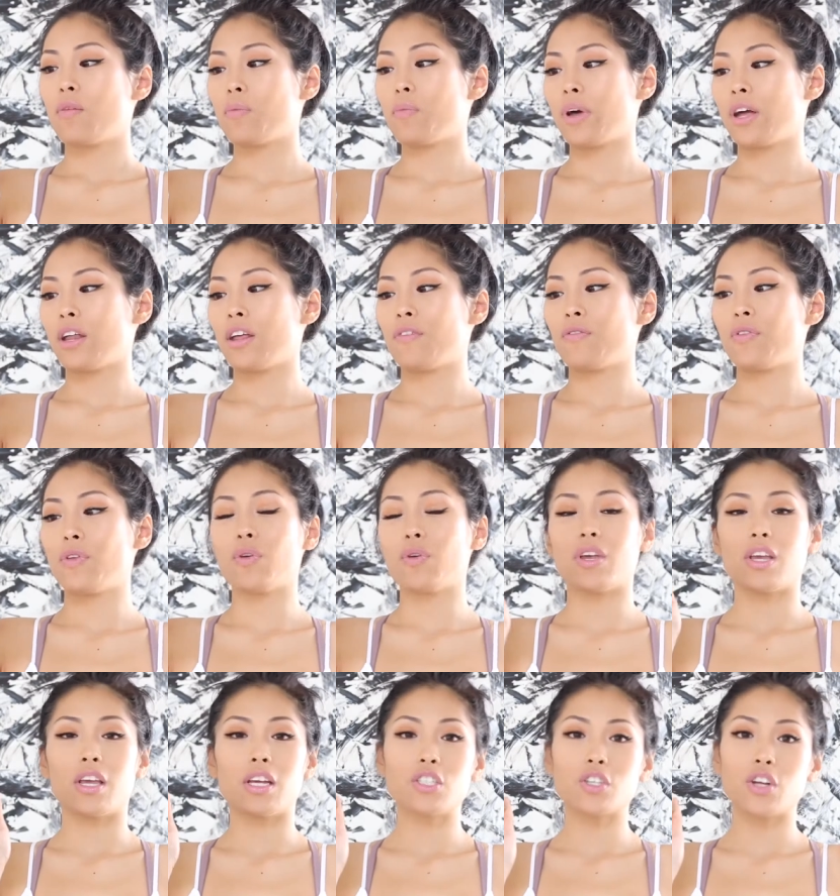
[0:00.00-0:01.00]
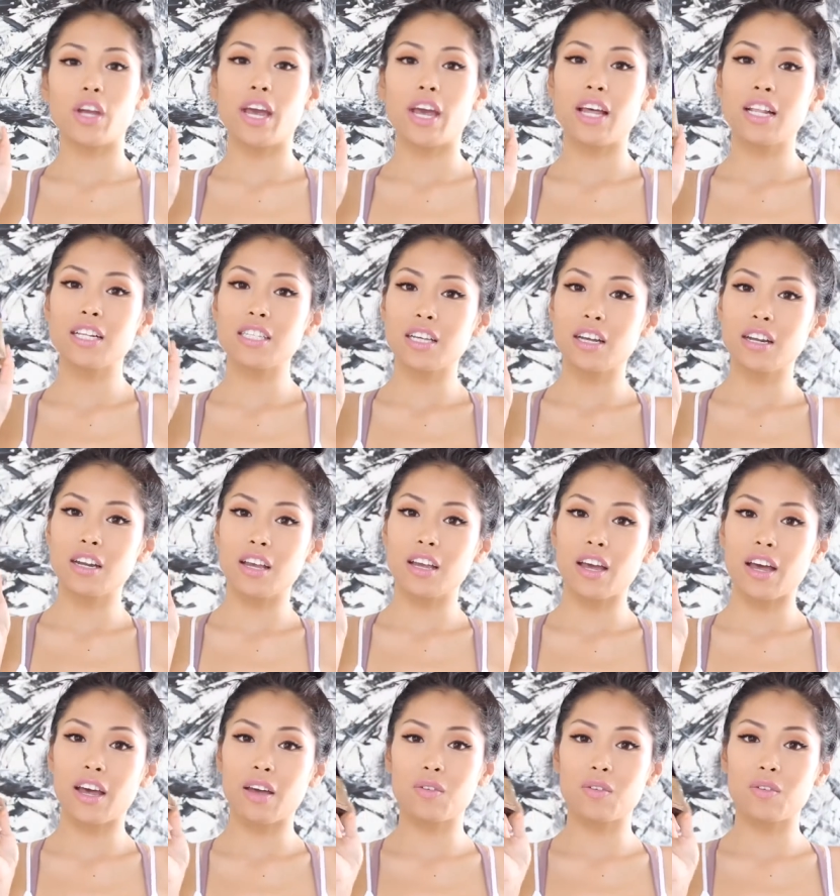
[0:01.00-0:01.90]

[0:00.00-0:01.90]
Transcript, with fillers: but if you can get your hands on it,